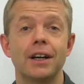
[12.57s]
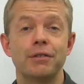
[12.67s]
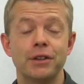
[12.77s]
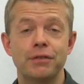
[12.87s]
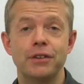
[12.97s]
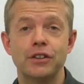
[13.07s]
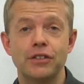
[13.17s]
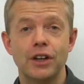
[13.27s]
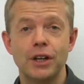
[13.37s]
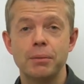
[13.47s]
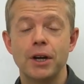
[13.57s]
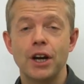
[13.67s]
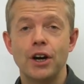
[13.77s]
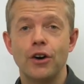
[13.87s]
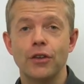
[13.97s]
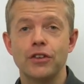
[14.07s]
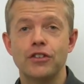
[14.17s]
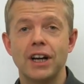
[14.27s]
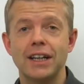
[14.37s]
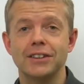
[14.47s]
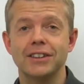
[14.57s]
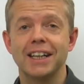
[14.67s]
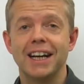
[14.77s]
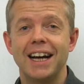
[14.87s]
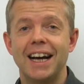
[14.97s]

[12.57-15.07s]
for the first time on the channel.